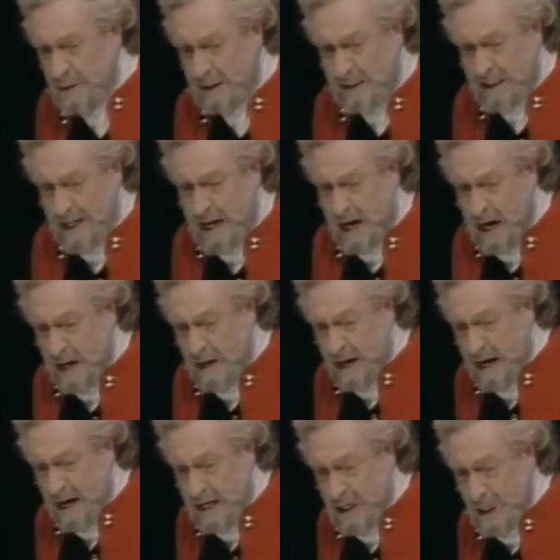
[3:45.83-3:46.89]
What they are,
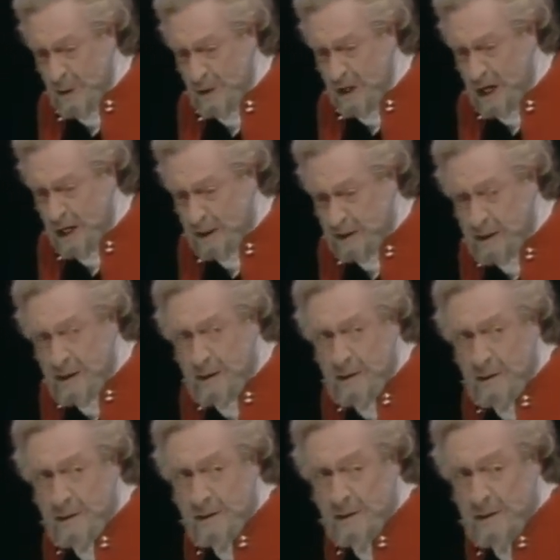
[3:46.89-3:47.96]
I know not,
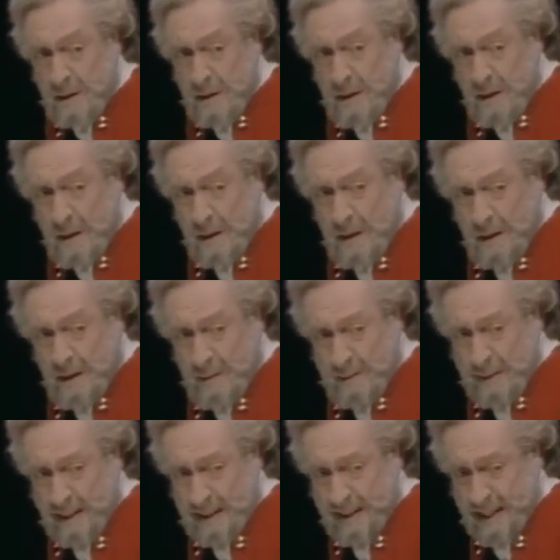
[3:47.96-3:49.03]

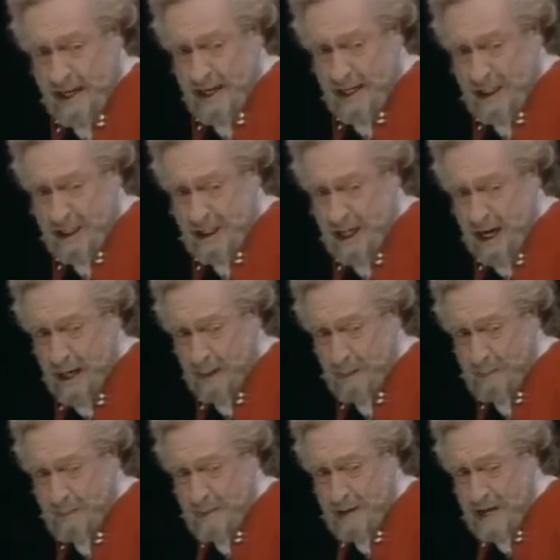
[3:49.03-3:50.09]
but they
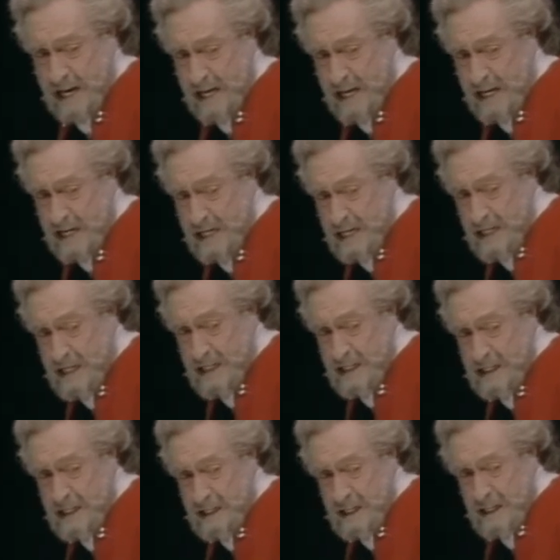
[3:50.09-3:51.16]
shall be
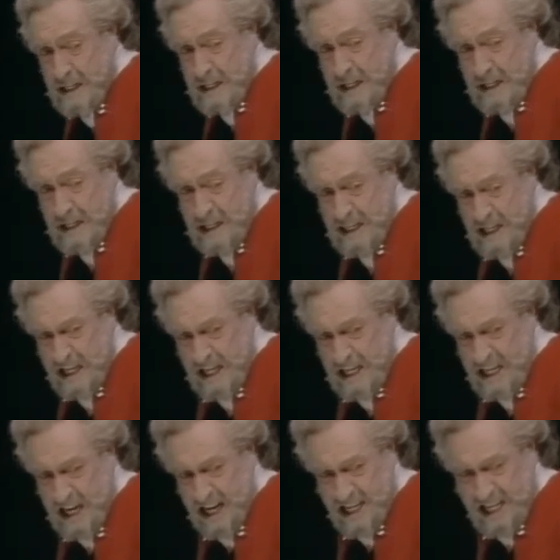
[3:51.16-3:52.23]

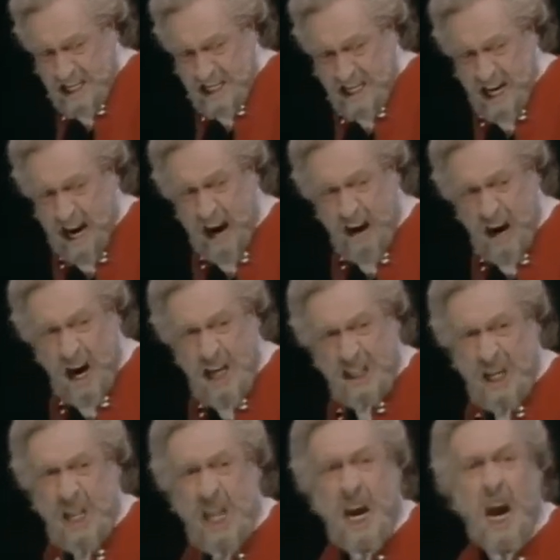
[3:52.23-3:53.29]
the
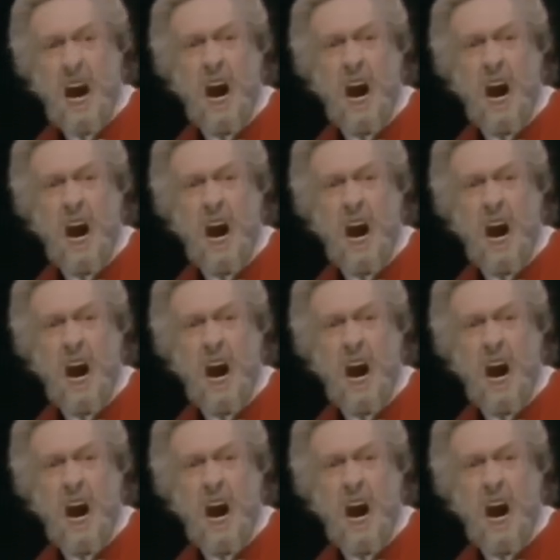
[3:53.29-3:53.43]
terrors of the